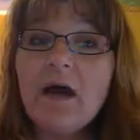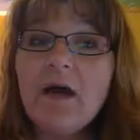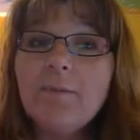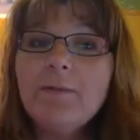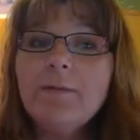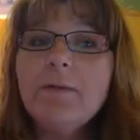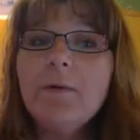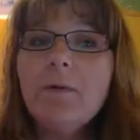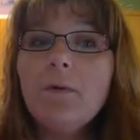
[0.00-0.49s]

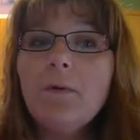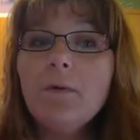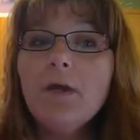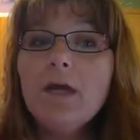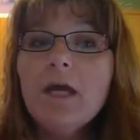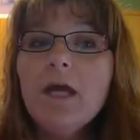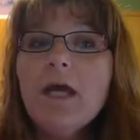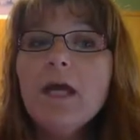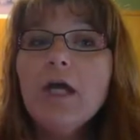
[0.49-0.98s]

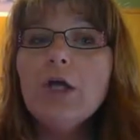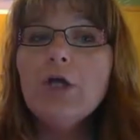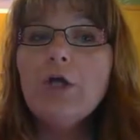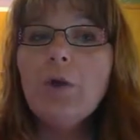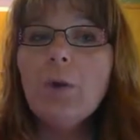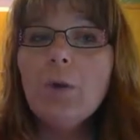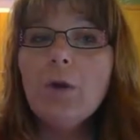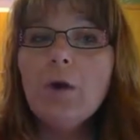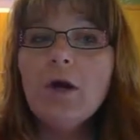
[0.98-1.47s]
upload
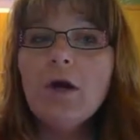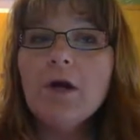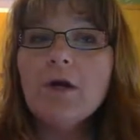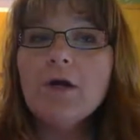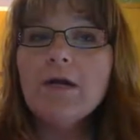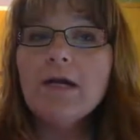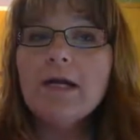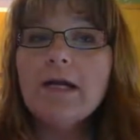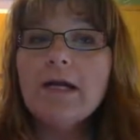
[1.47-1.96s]

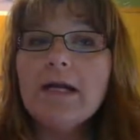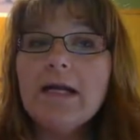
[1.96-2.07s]
your